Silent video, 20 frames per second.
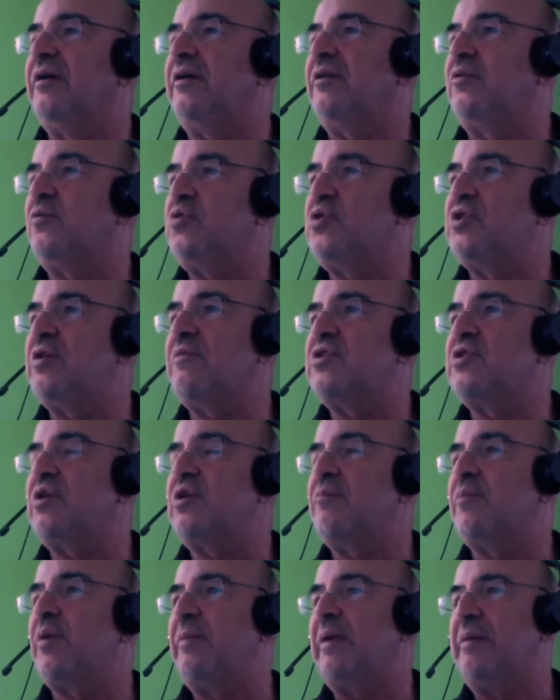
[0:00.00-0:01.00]
solve
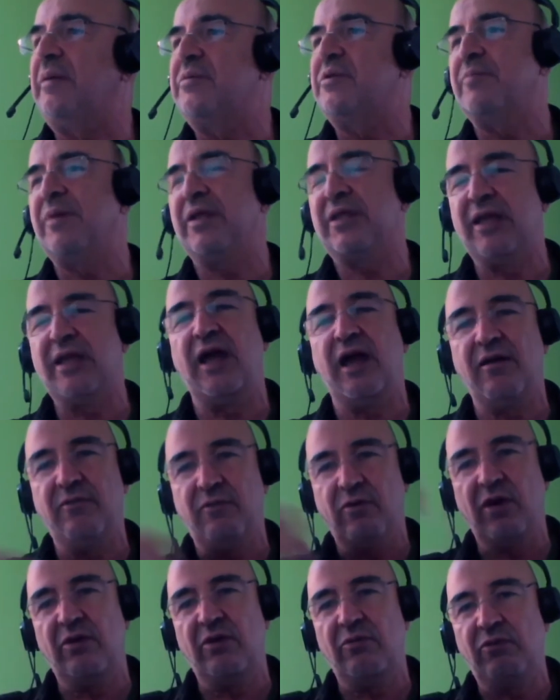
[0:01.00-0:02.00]
some problems. But we
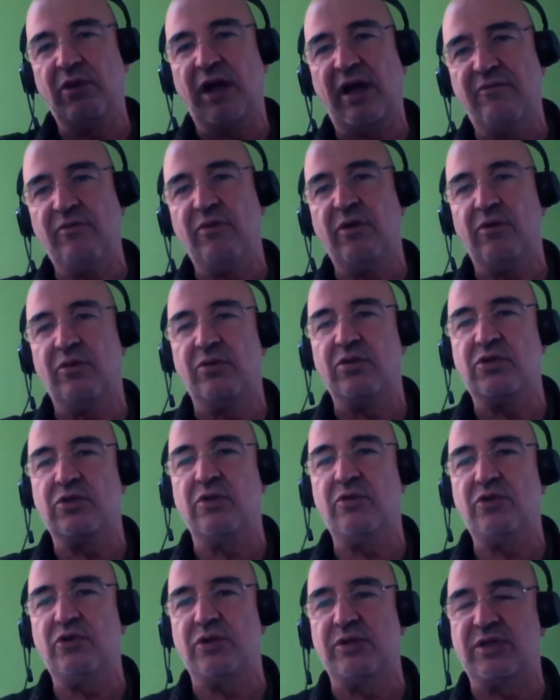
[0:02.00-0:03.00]
have other
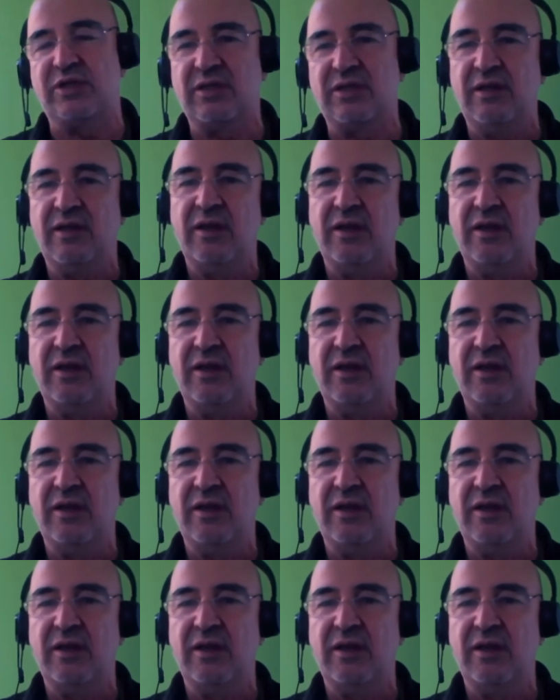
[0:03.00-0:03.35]
solutions.